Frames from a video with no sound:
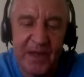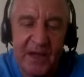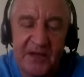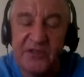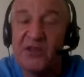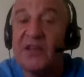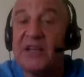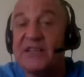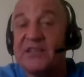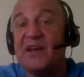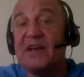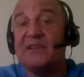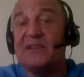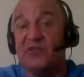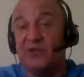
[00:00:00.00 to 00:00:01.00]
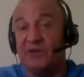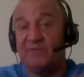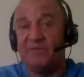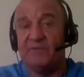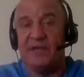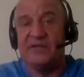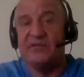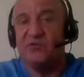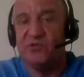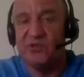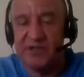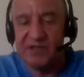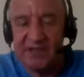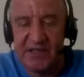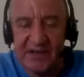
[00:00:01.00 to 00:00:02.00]
So let's say, sorry,
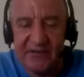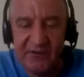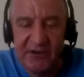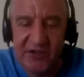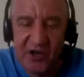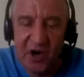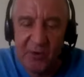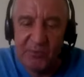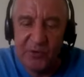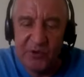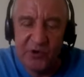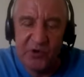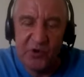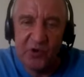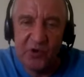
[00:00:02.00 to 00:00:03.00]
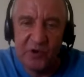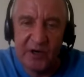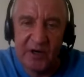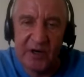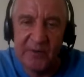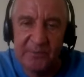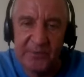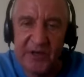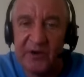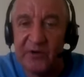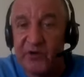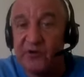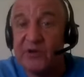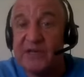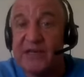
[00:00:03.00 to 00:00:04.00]
say for example, you're
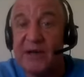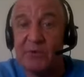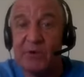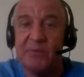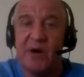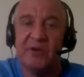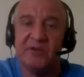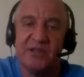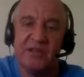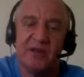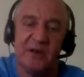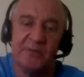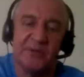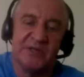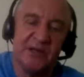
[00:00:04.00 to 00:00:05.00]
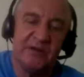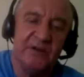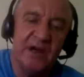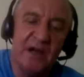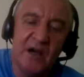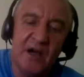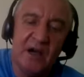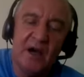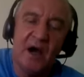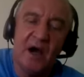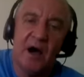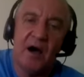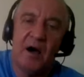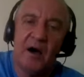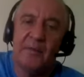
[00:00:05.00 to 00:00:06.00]
in network marketing like myself.
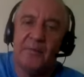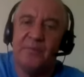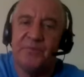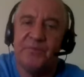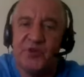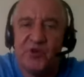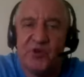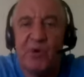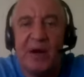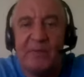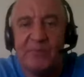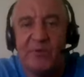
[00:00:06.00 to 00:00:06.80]
You might